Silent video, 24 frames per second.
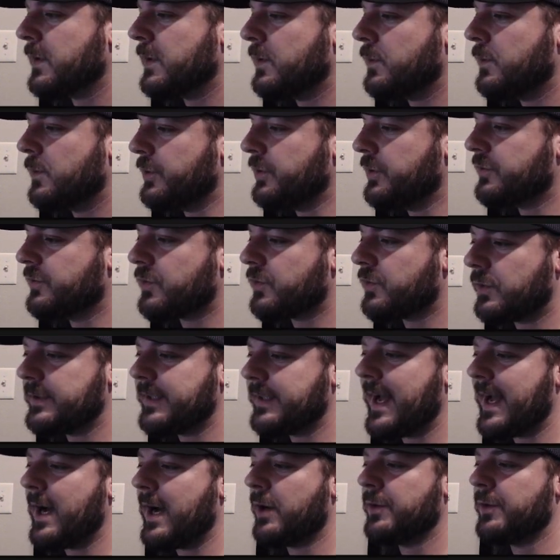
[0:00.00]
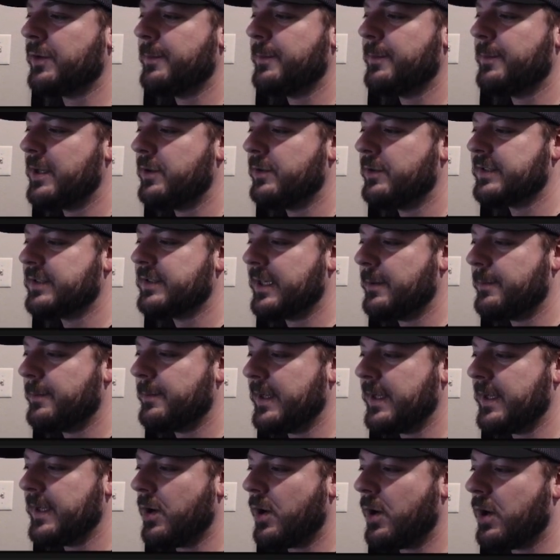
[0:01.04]
When you scroll down, the menu is gonna
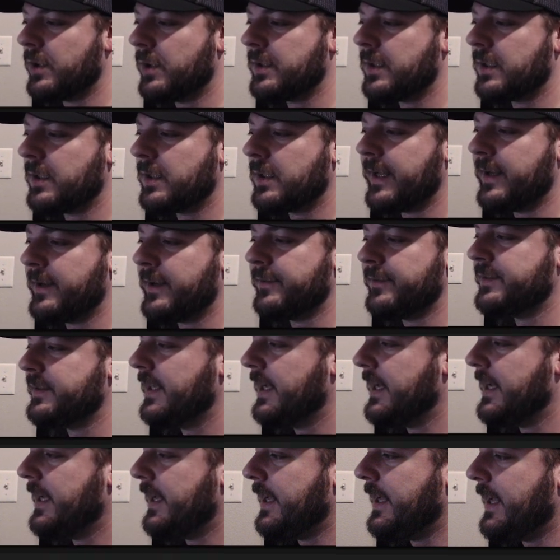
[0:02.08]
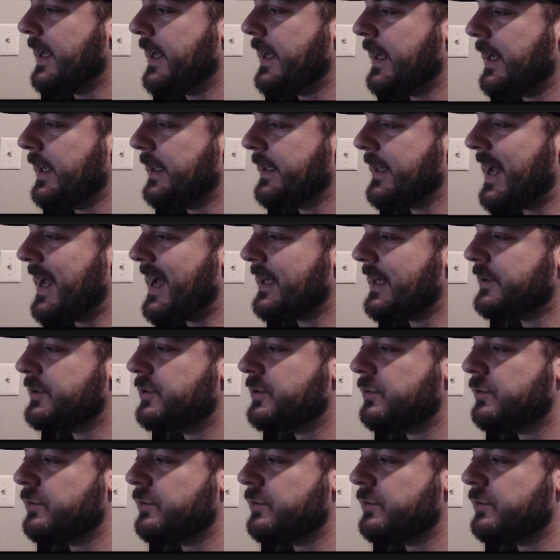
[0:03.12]
be on the left and as you